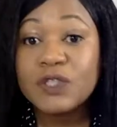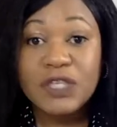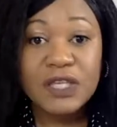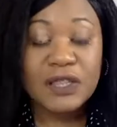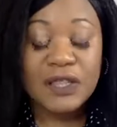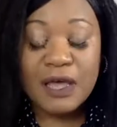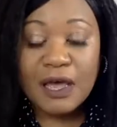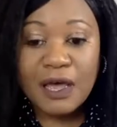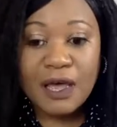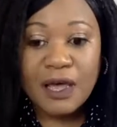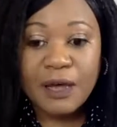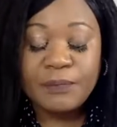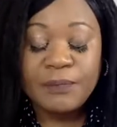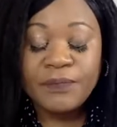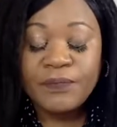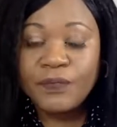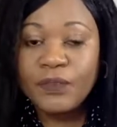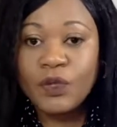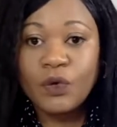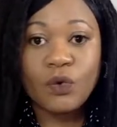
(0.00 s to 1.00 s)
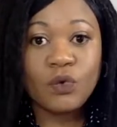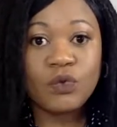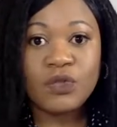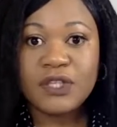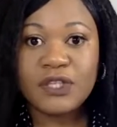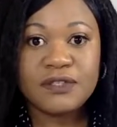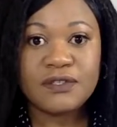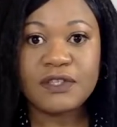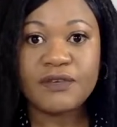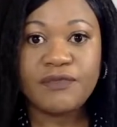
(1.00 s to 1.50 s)
to them, all
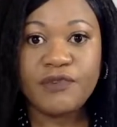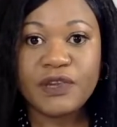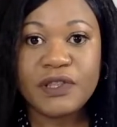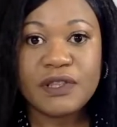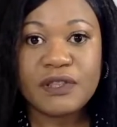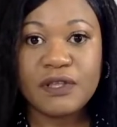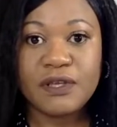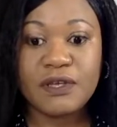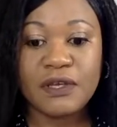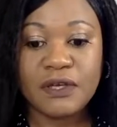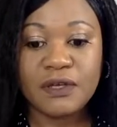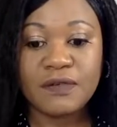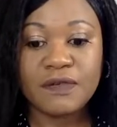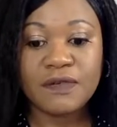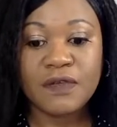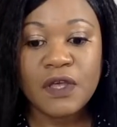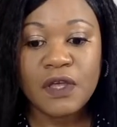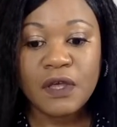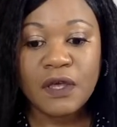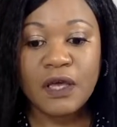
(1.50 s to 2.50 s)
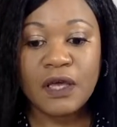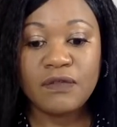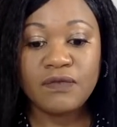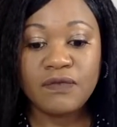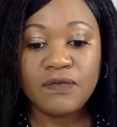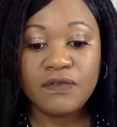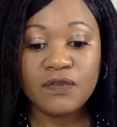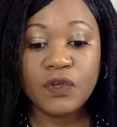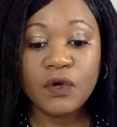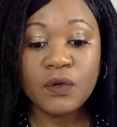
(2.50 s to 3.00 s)
these different things.
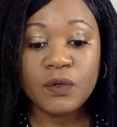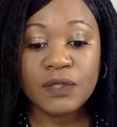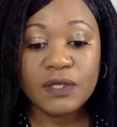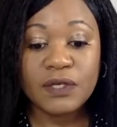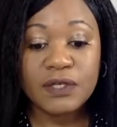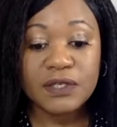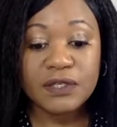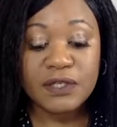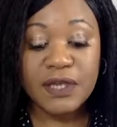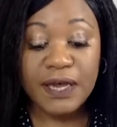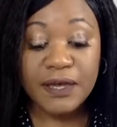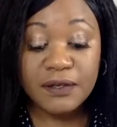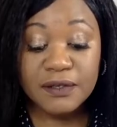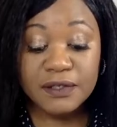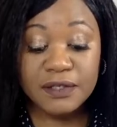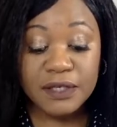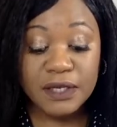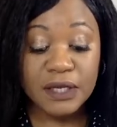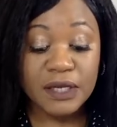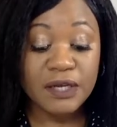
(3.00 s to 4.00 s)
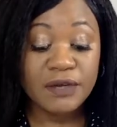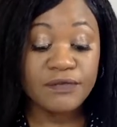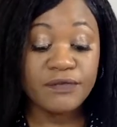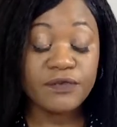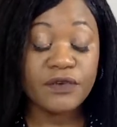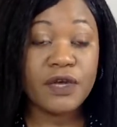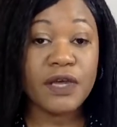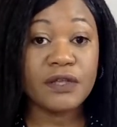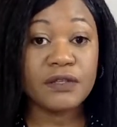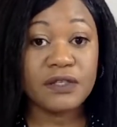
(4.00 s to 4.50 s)
And so the detective,
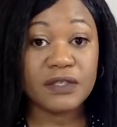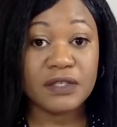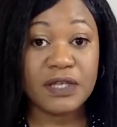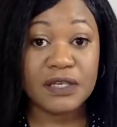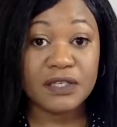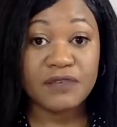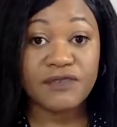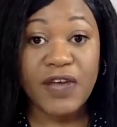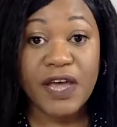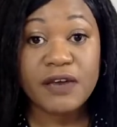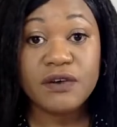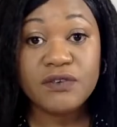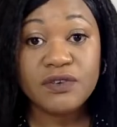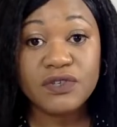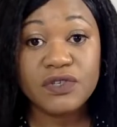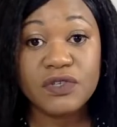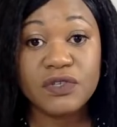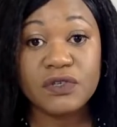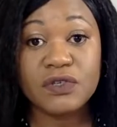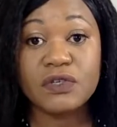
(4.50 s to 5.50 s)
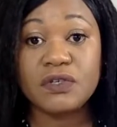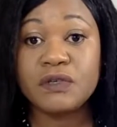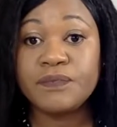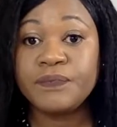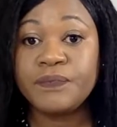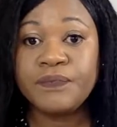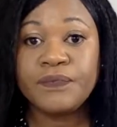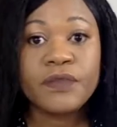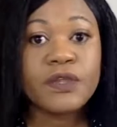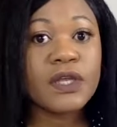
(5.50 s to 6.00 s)
Detective Anderson,
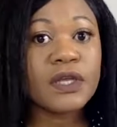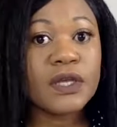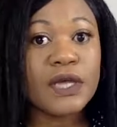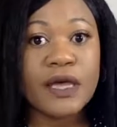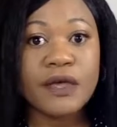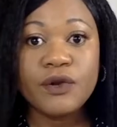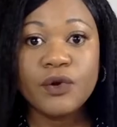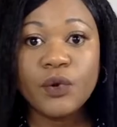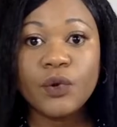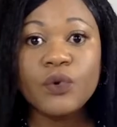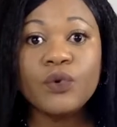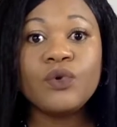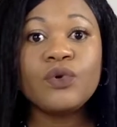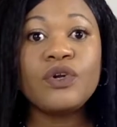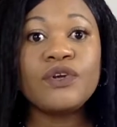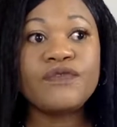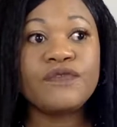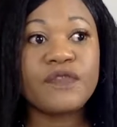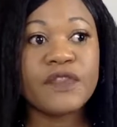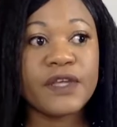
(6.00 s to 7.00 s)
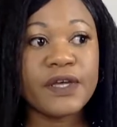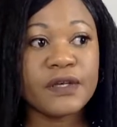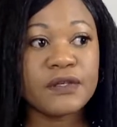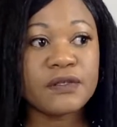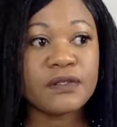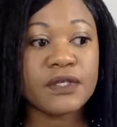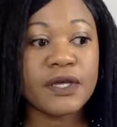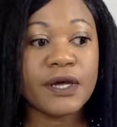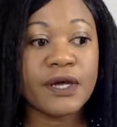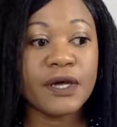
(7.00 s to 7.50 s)
getting all of
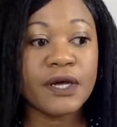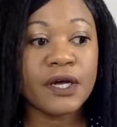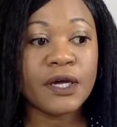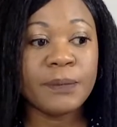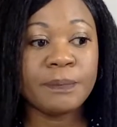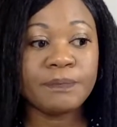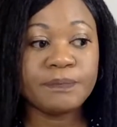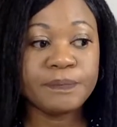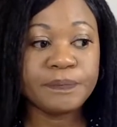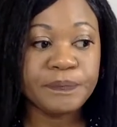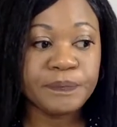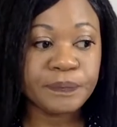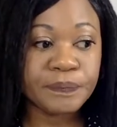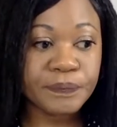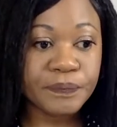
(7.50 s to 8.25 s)
this um,